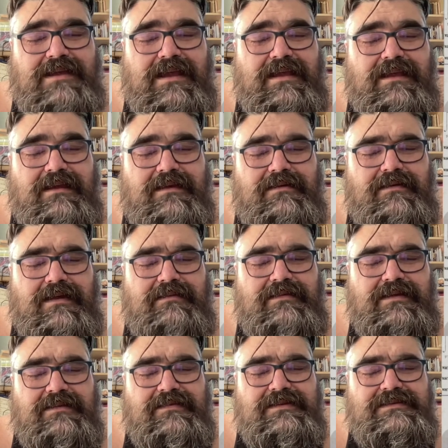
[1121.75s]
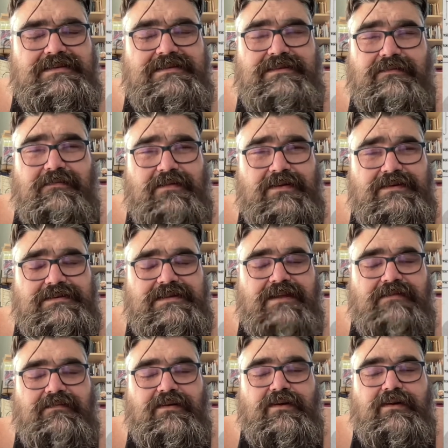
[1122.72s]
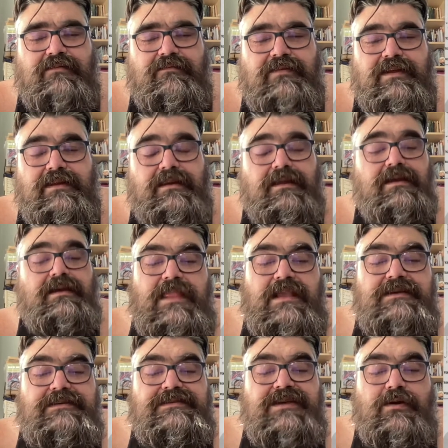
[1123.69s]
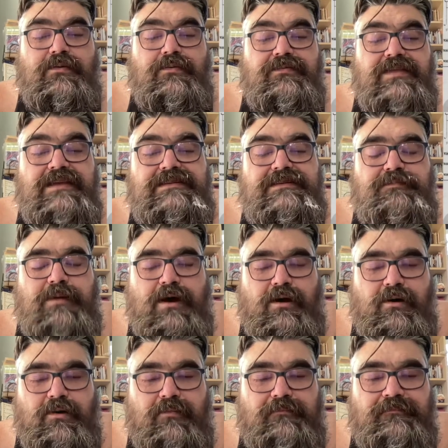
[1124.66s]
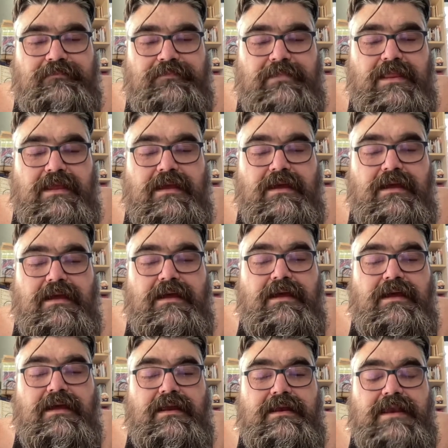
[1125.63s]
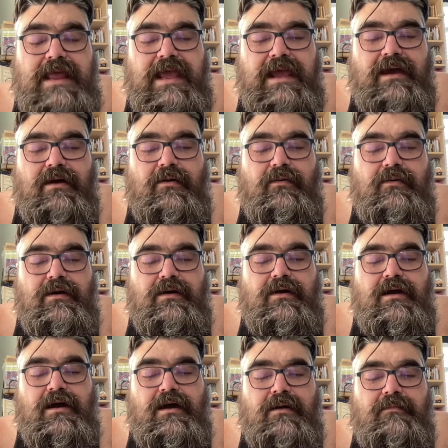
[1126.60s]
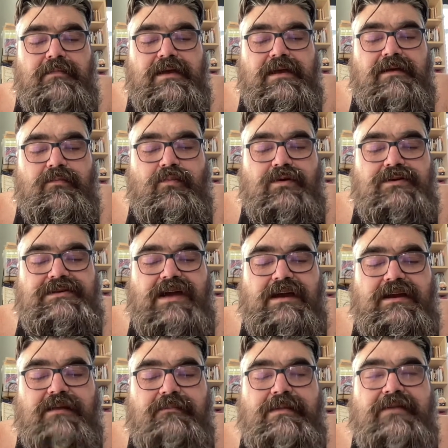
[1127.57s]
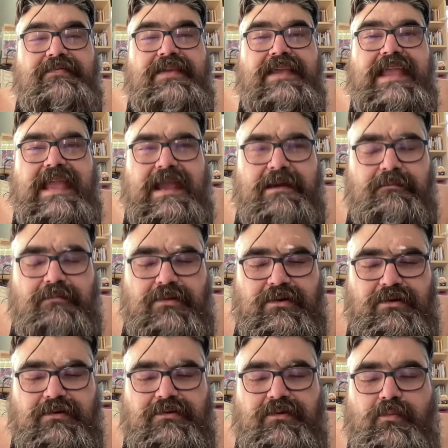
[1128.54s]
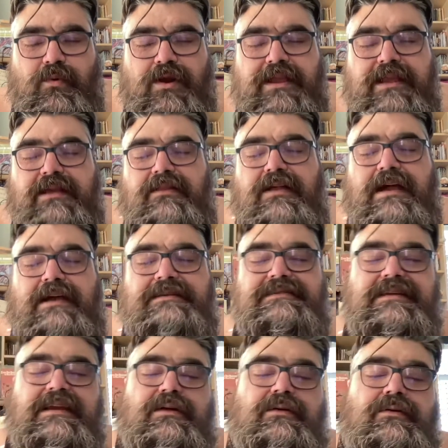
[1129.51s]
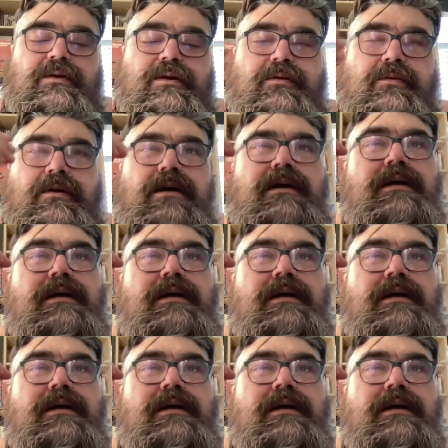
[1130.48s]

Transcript: I think this is the first I've heard of it. So this poem, now we're talking about the gambler, the working class hero.